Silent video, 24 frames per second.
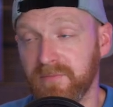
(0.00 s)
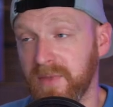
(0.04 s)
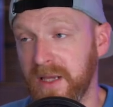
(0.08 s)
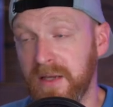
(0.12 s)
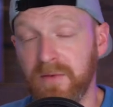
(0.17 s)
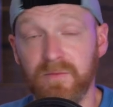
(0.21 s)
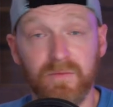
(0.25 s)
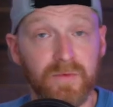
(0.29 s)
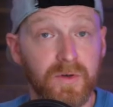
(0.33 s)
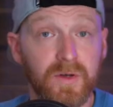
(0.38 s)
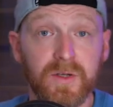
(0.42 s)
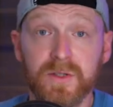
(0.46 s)

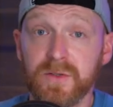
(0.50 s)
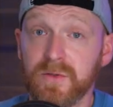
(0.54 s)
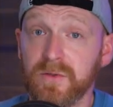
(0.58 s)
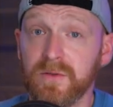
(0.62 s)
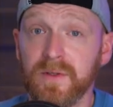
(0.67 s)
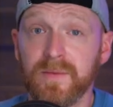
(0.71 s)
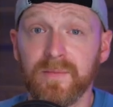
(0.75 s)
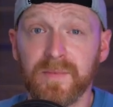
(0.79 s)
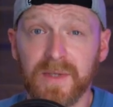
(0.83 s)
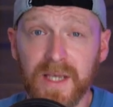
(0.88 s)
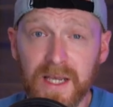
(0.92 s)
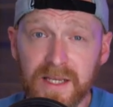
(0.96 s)
in
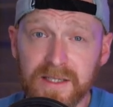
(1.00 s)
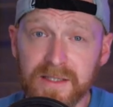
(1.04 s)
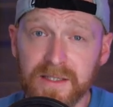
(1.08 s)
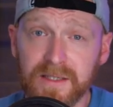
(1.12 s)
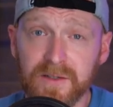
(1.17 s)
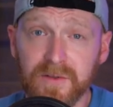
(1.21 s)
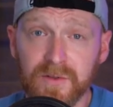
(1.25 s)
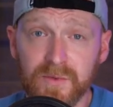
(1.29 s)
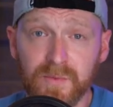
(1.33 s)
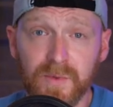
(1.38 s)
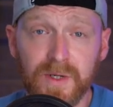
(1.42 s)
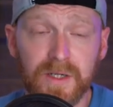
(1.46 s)
vertical, I'm
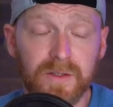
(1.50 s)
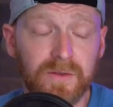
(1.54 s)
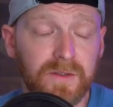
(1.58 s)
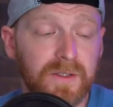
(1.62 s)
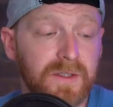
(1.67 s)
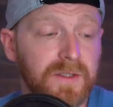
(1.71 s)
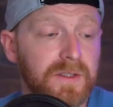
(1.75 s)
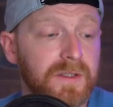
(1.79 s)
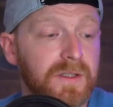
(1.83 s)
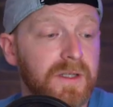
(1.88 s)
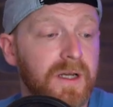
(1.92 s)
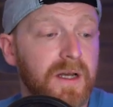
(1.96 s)
guessing, as well,
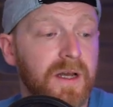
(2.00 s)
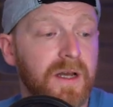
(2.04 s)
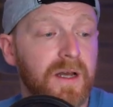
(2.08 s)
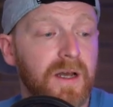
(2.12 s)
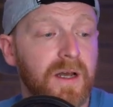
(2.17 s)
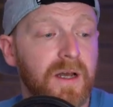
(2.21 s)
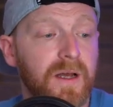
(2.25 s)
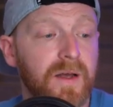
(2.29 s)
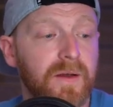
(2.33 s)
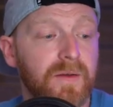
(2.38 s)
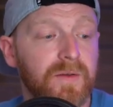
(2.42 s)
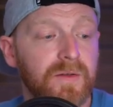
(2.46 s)

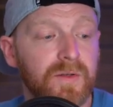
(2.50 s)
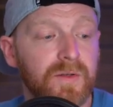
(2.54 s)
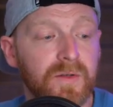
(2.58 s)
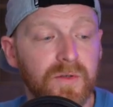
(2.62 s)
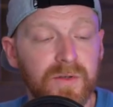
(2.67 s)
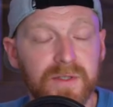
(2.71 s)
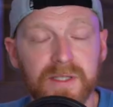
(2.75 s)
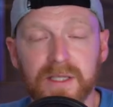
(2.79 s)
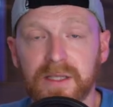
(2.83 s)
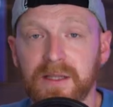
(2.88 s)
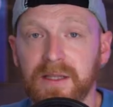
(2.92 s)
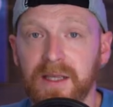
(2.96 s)

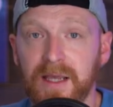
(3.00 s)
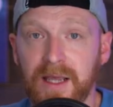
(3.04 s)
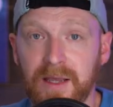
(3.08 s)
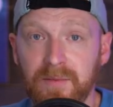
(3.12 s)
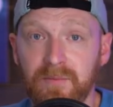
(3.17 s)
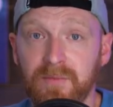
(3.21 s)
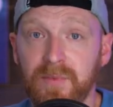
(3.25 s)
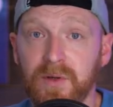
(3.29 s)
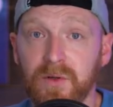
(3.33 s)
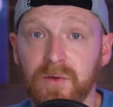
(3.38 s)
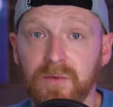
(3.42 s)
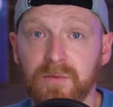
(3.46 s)
using the
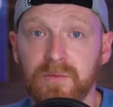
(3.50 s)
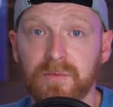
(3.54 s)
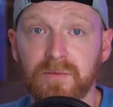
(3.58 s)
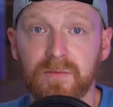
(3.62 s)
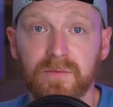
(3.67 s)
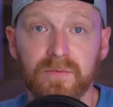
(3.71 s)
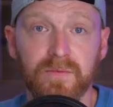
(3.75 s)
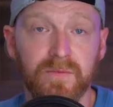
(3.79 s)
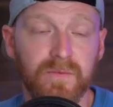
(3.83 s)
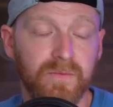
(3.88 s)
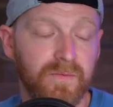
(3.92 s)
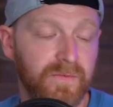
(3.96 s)
inbuilt
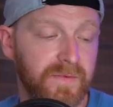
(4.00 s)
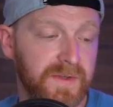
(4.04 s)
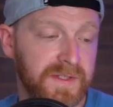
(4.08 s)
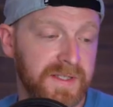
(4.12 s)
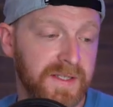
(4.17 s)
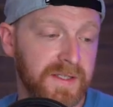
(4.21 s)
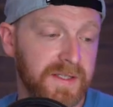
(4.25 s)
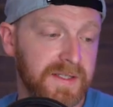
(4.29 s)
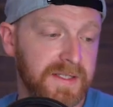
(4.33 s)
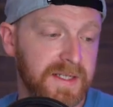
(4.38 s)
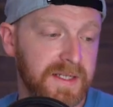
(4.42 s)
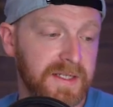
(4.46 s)

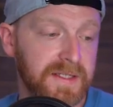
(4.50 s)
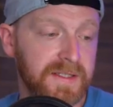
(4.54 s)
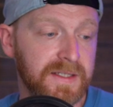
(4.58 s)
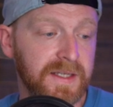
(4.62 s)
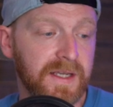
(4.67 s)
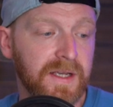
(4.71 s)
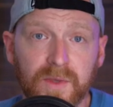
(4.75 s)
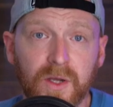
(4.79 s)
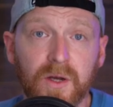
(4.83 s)
facilities.